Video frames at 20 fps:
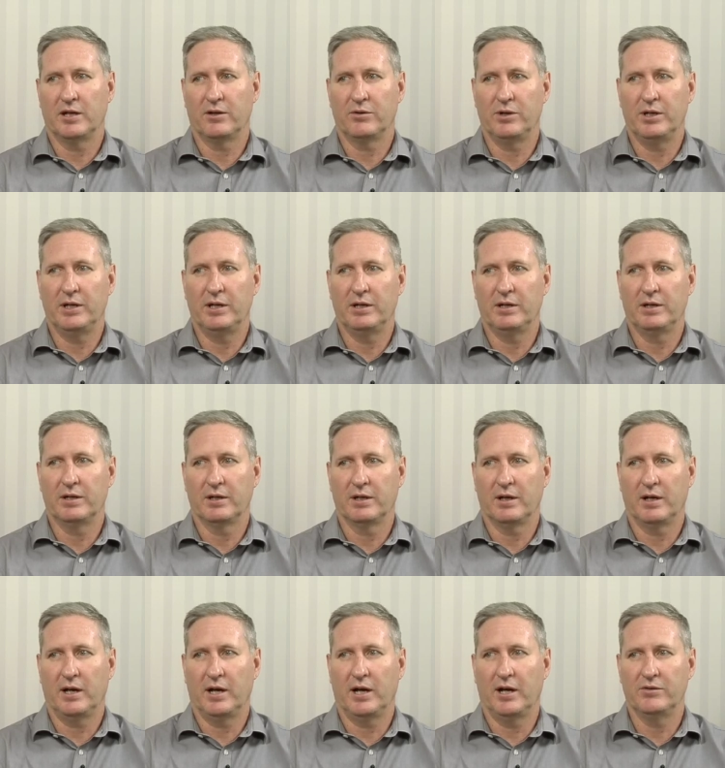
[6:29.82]
our green
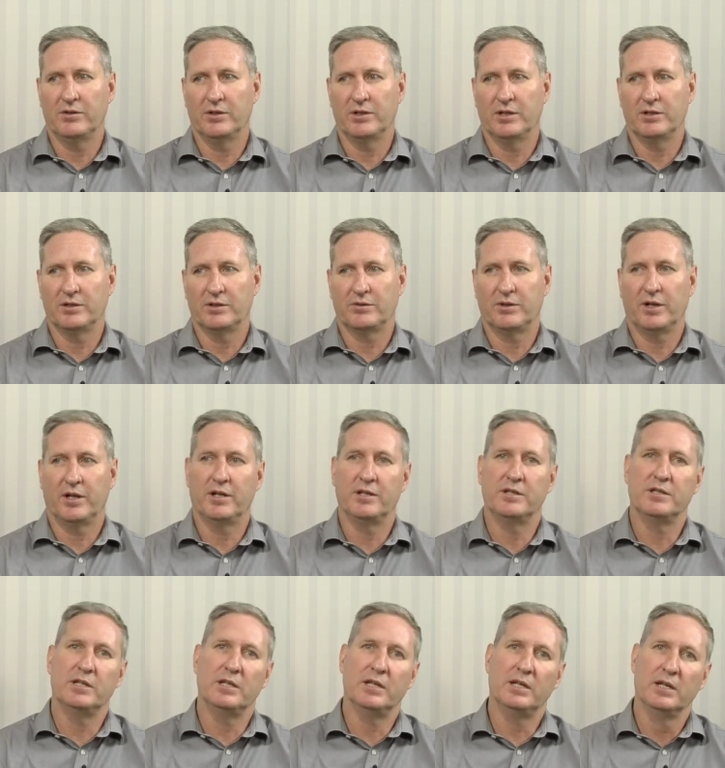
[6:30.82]
hydrogen
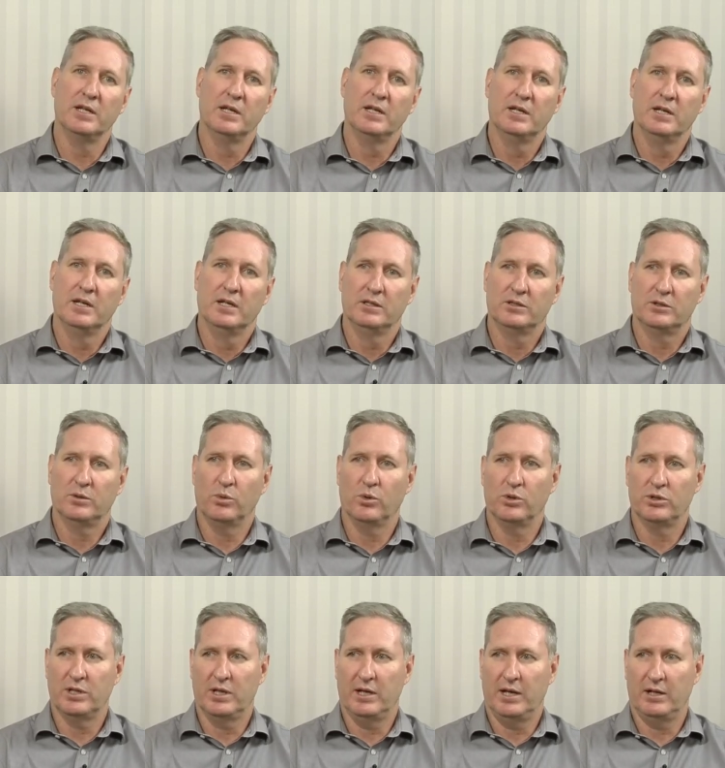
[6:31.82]
strategy
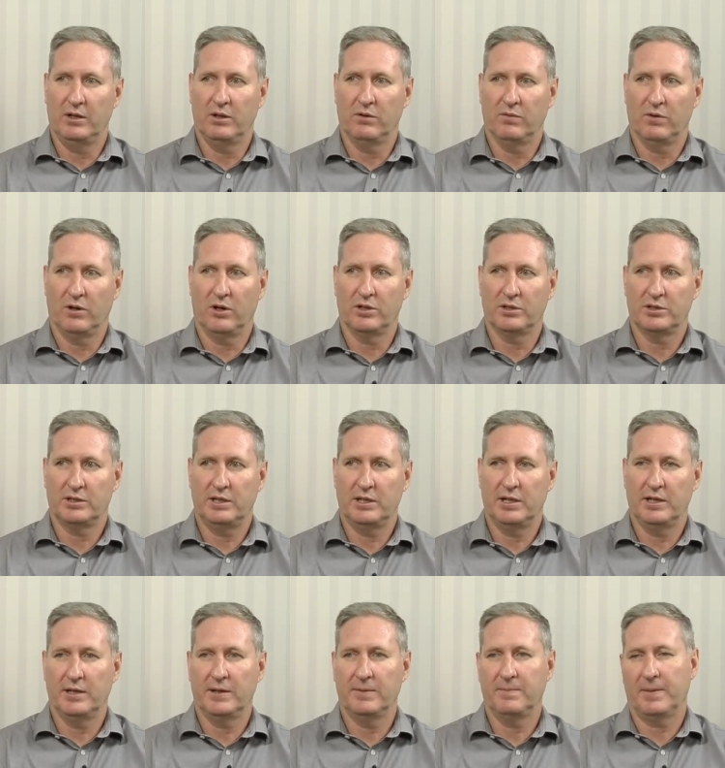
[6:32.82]
towards the end of last
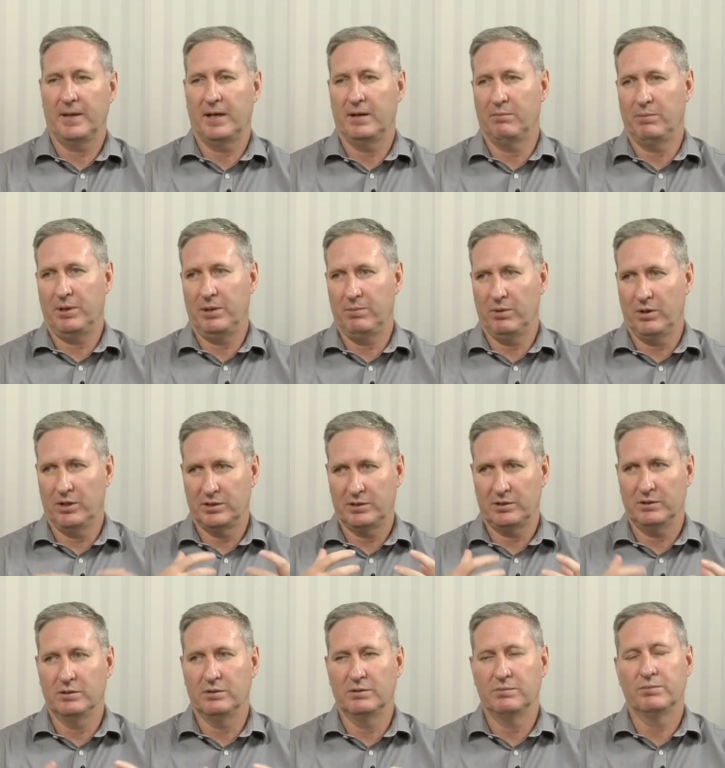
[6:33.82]
year, and people are
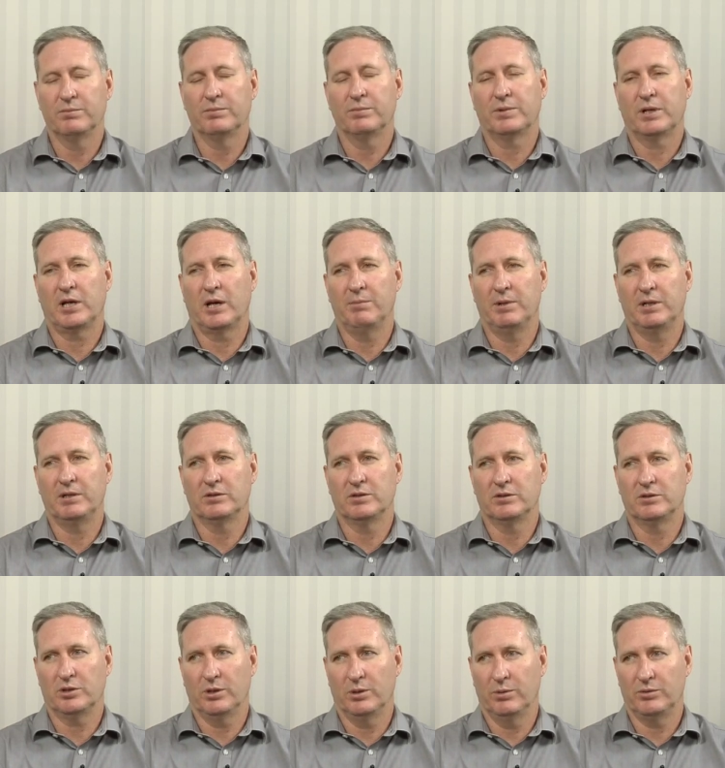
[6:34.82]
still coming
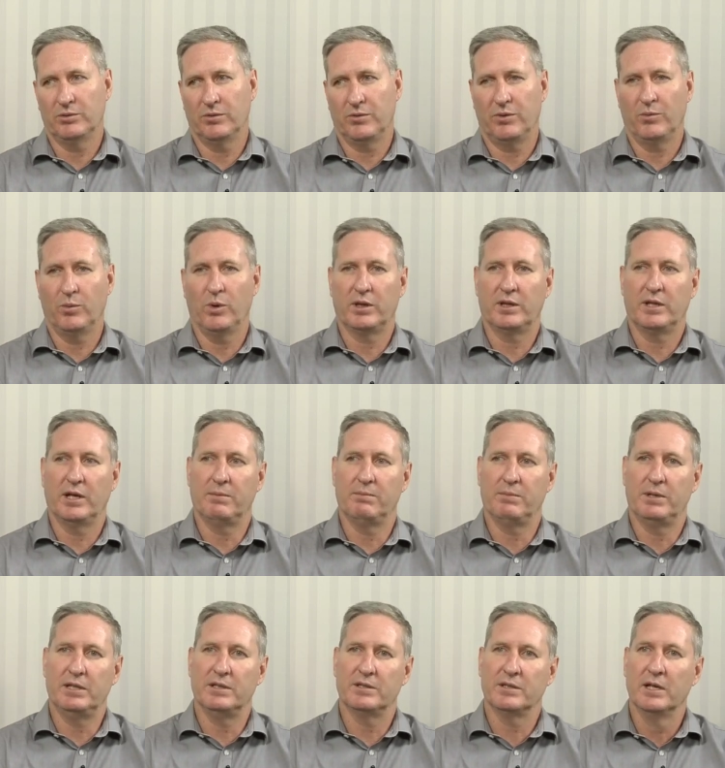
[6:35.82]
to terms with what that
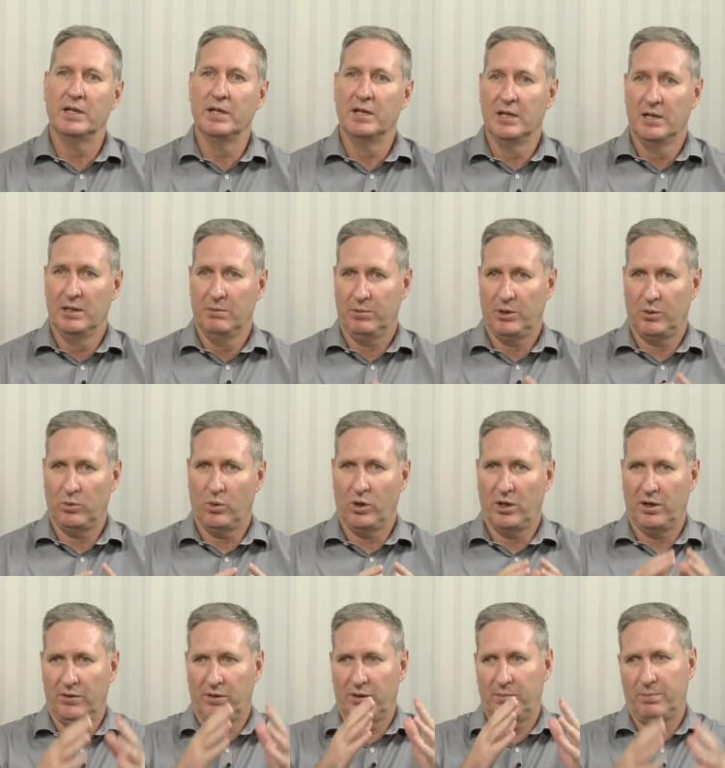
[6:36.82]
means. But
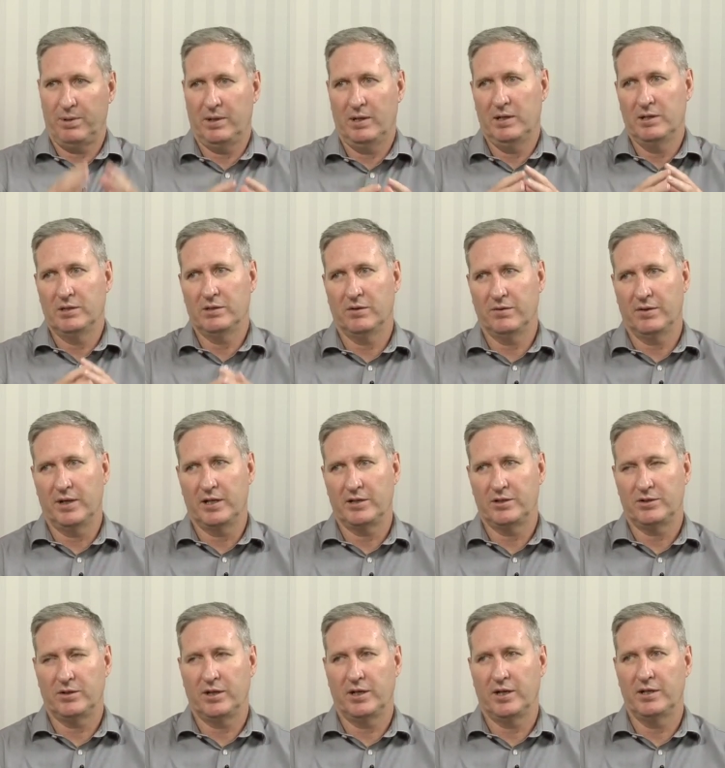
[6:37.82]
one of the pillars of that
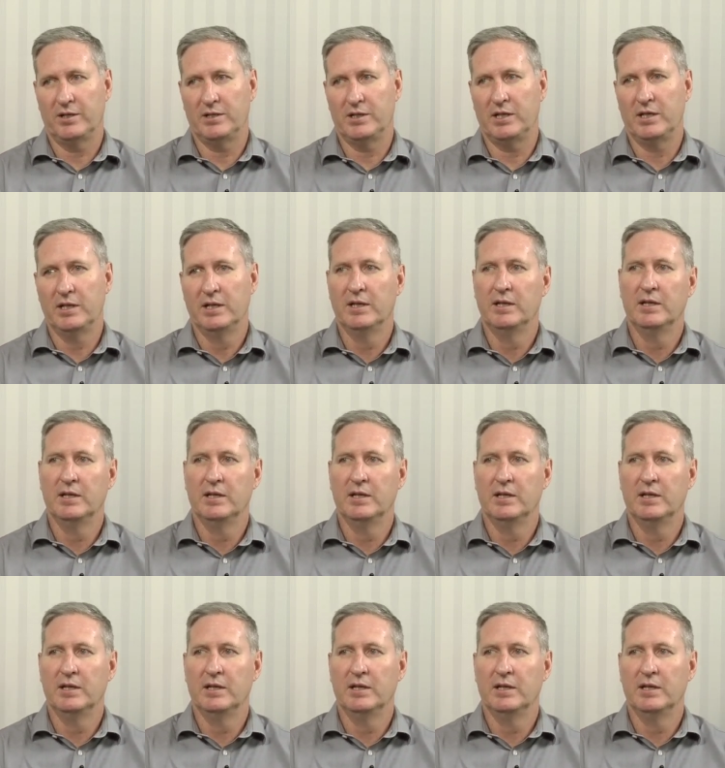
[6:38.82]
strategy